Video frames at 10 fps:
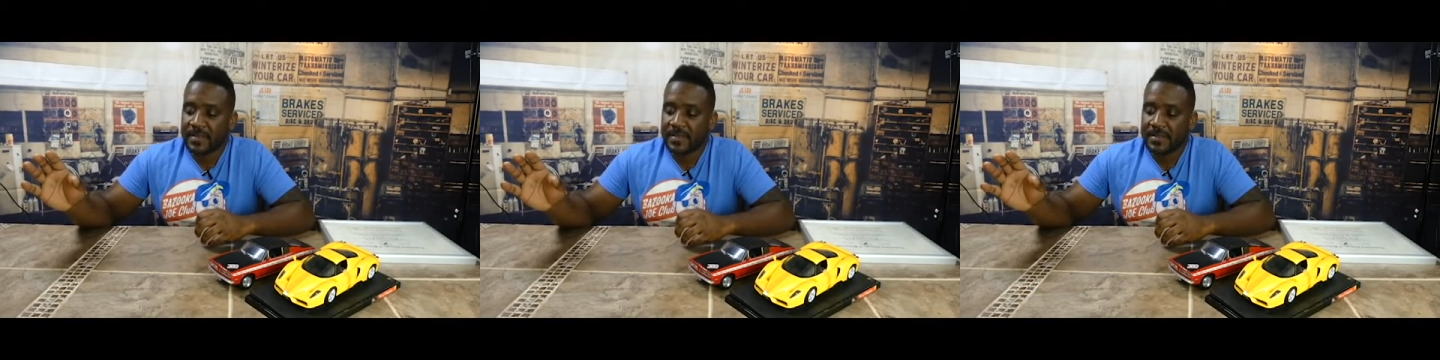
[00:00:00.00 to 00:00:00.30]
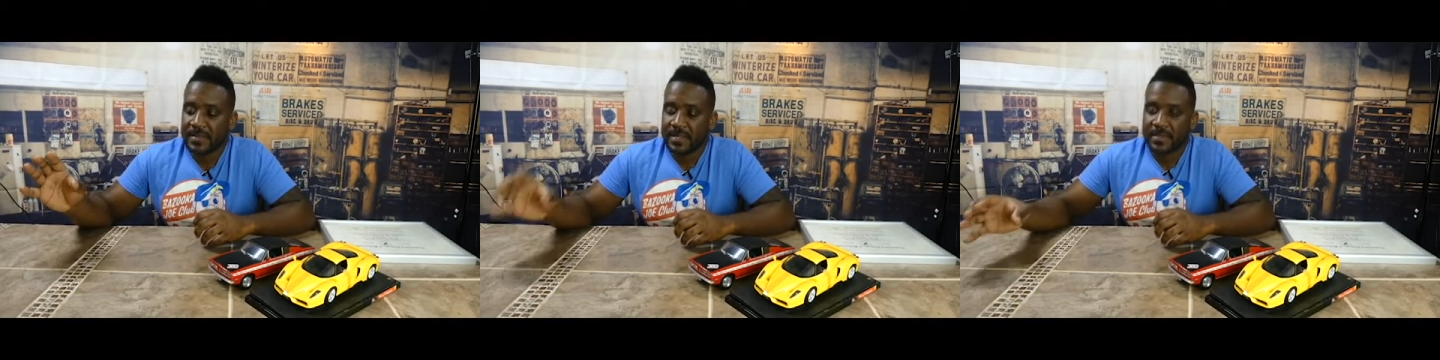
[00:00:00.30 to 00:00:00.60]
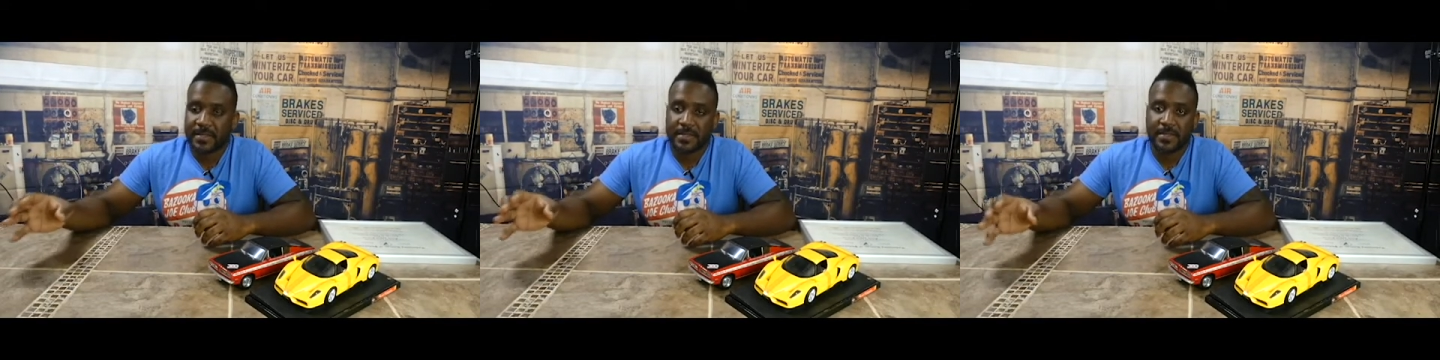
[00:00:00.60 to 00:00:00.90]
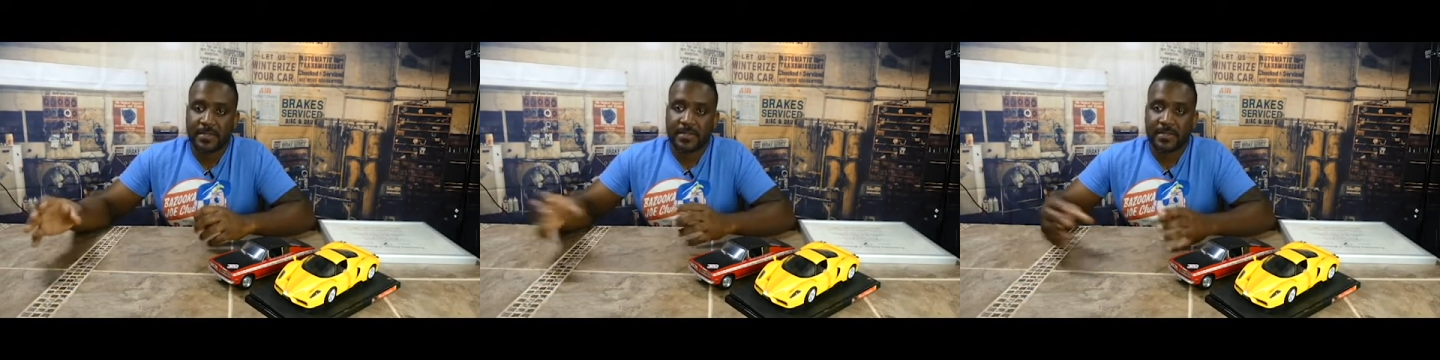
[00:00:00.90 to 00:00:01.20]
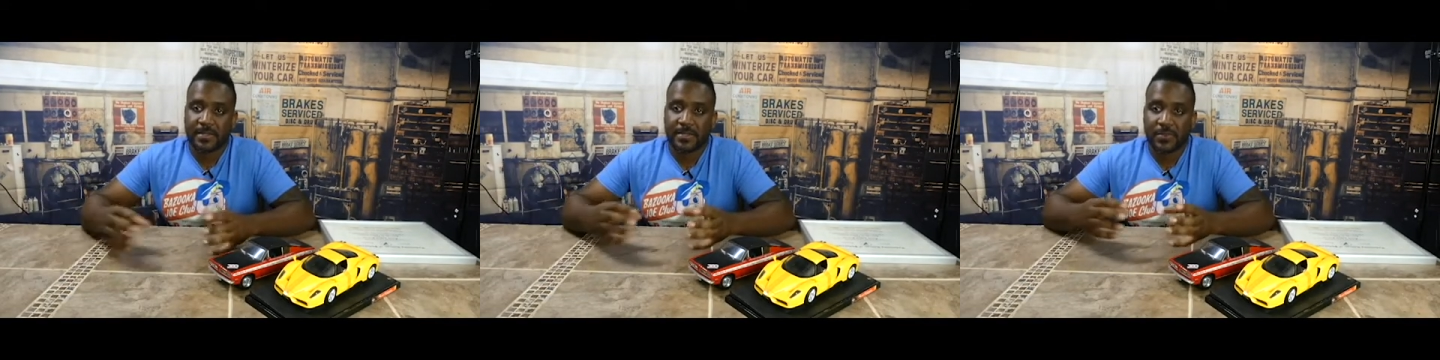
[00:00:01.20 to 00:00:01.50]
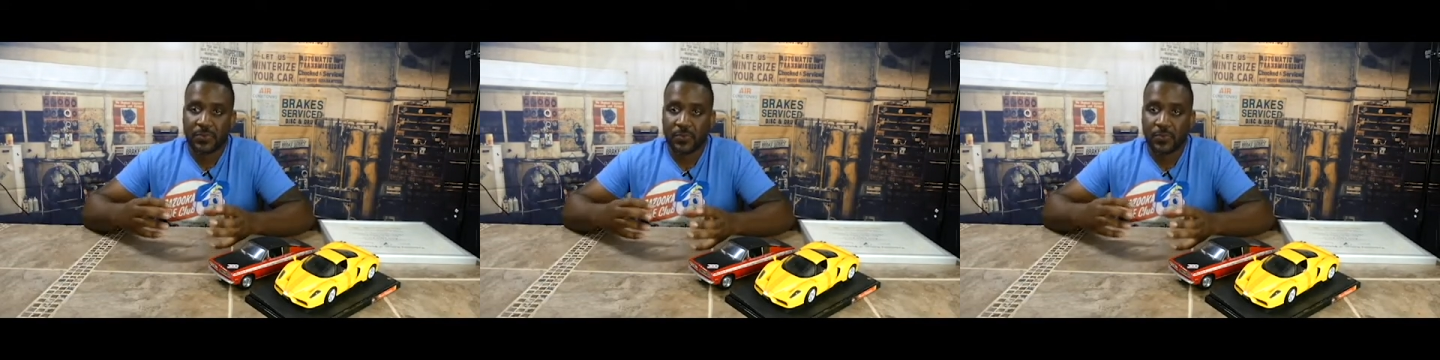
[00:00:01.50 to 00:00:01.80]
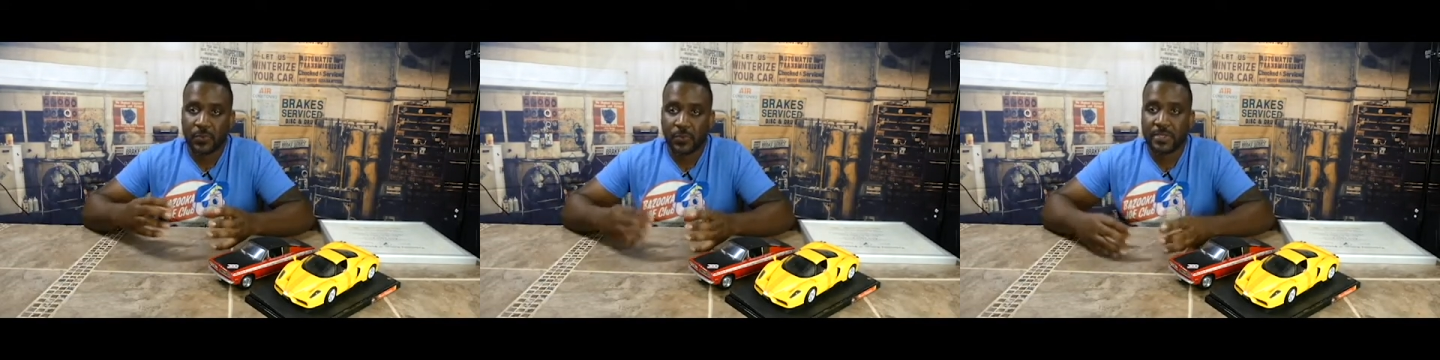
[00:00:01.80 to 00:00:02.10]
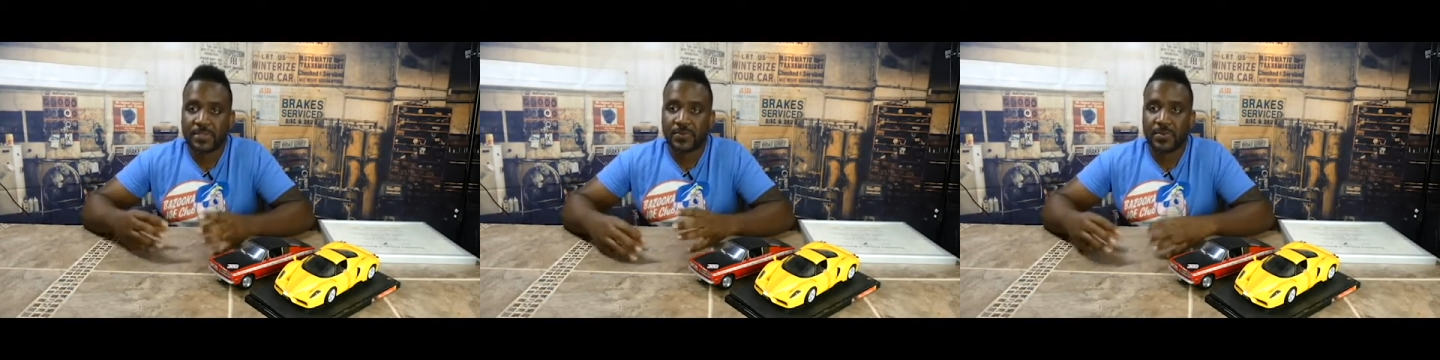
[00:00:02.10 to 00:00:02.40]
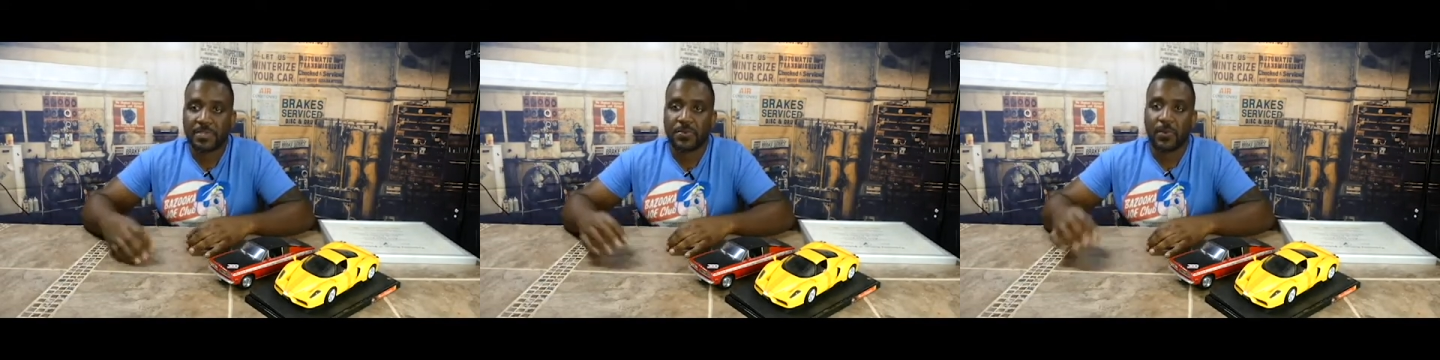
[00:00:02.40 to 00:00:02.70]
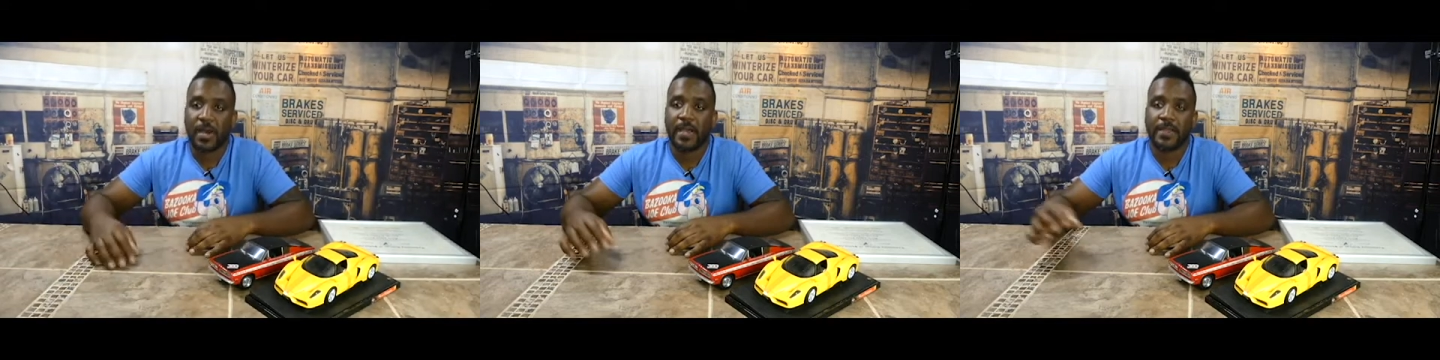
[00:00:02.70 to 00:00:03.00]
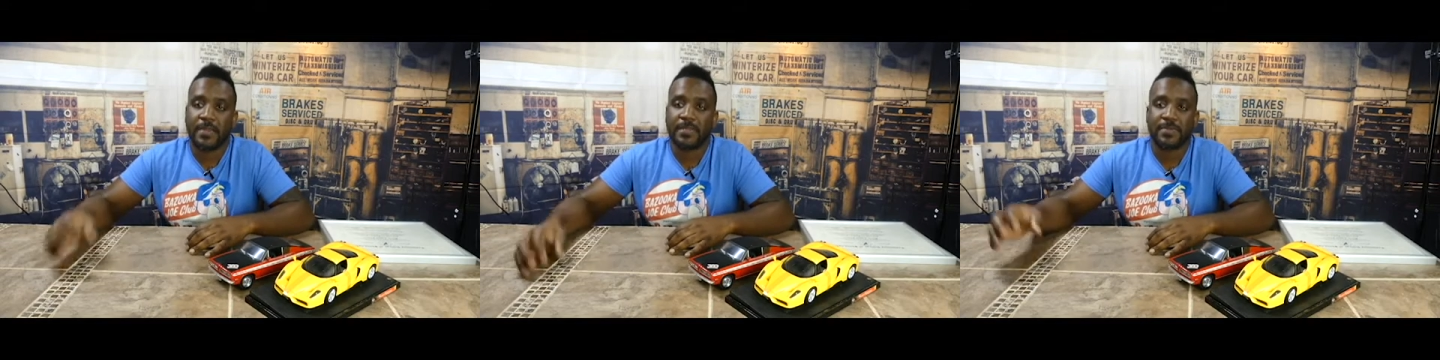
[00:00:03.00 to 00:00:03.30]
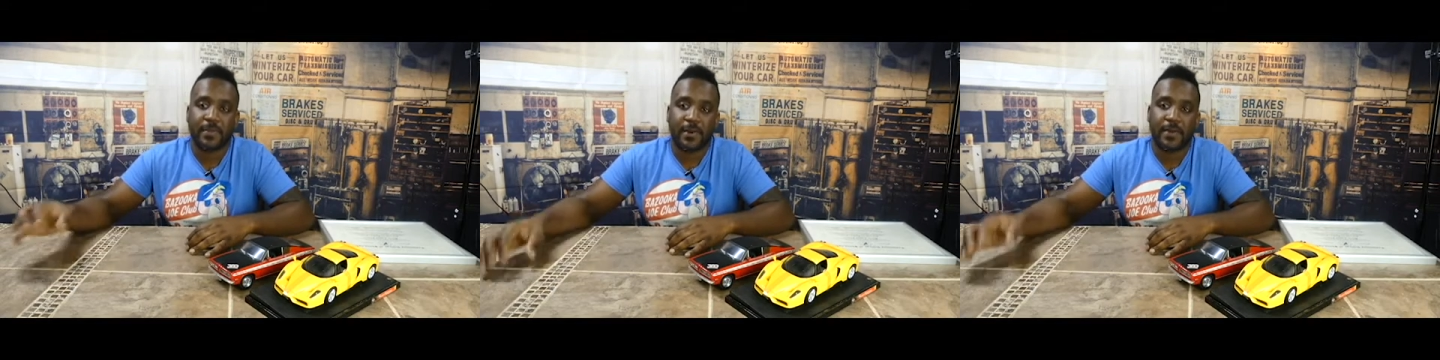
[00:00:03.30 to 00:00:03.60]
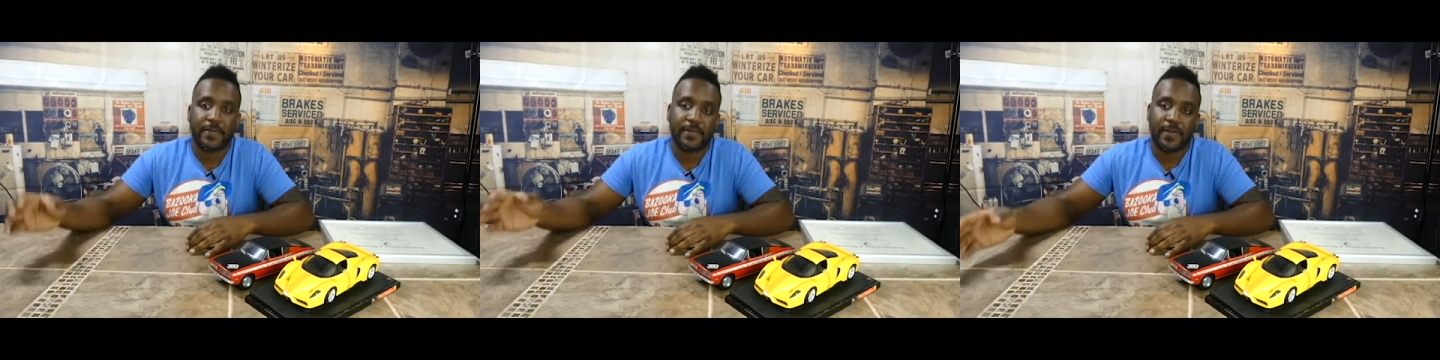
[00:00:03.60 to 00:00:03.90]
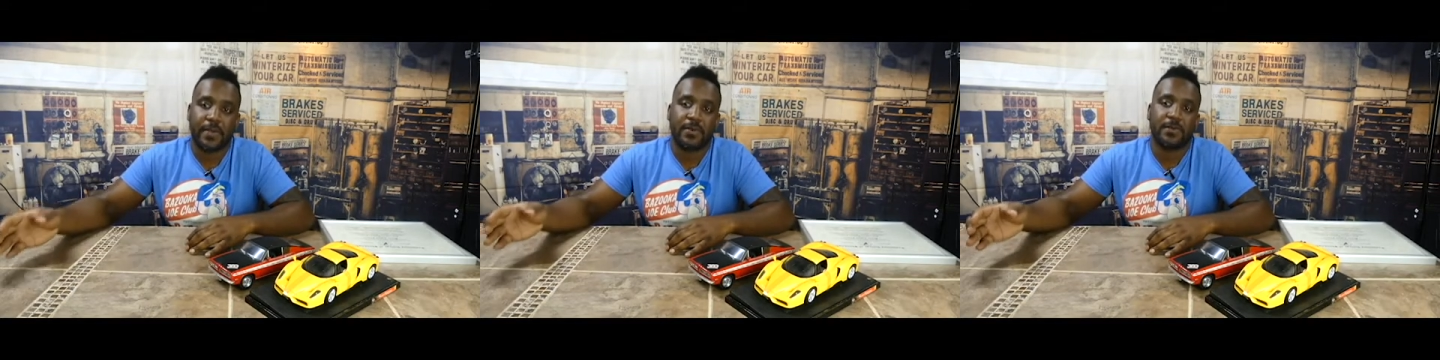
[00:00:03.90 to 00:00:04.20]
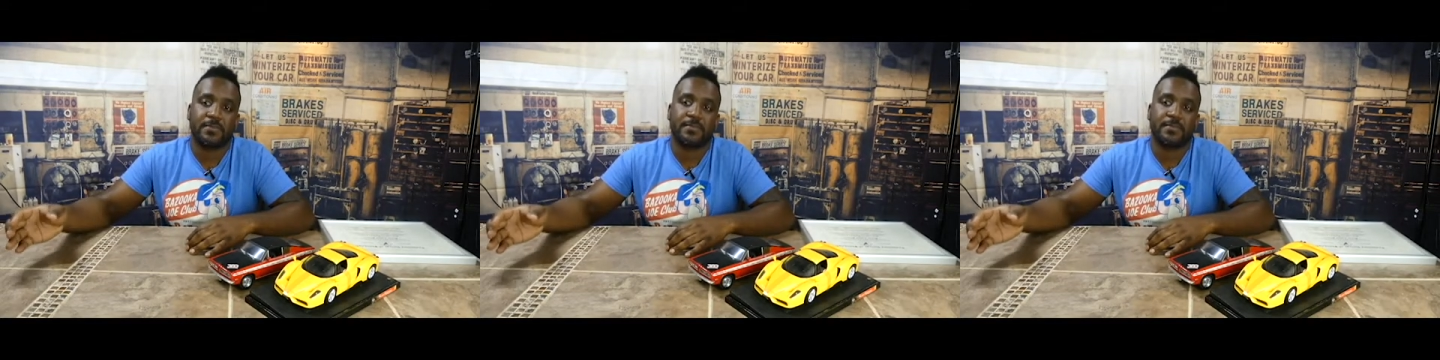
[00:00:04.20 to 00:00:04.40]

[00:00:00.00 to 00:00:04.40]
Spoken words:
technician is, what is the reason why this part failed?